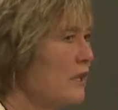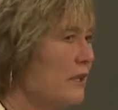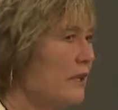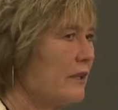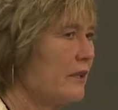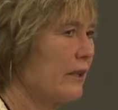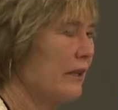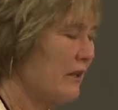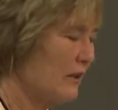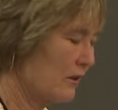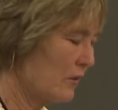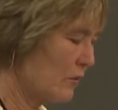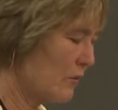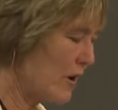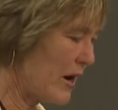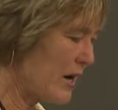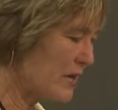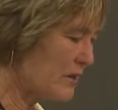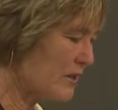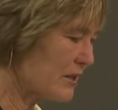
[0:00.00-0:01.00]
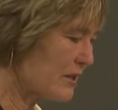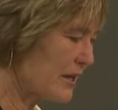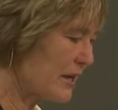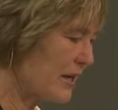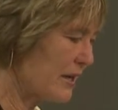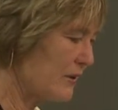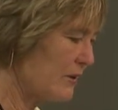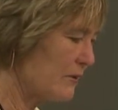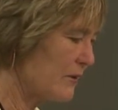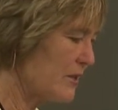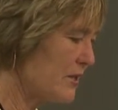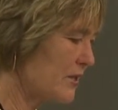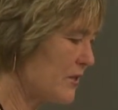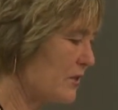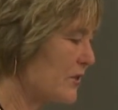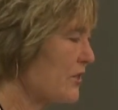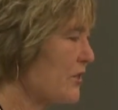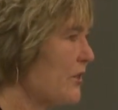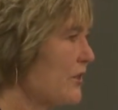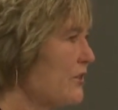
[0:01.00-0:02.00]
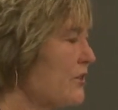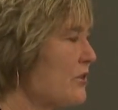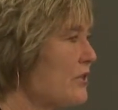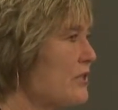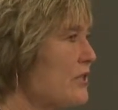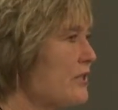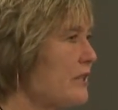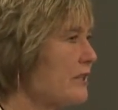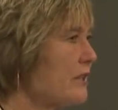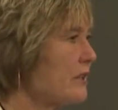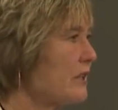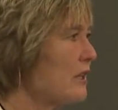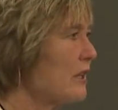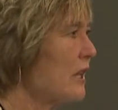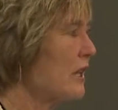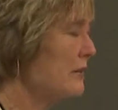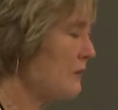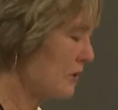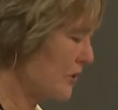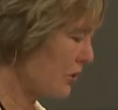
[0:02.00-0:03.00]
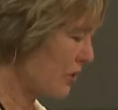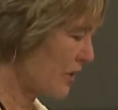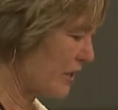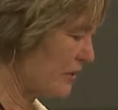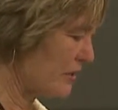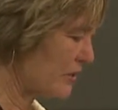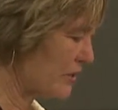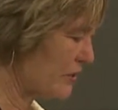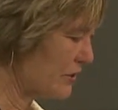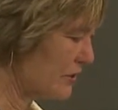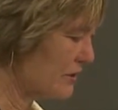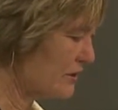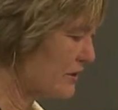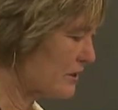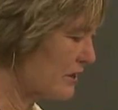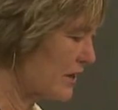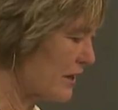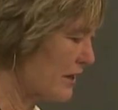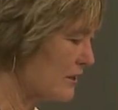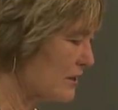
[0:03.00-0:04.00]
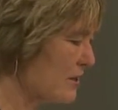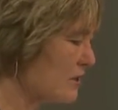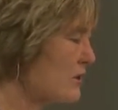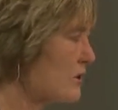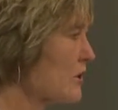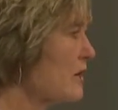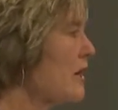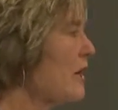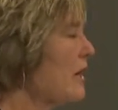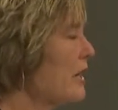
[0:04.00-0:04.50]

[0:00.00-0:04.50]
in the arid West and research interests in the climate change sciences,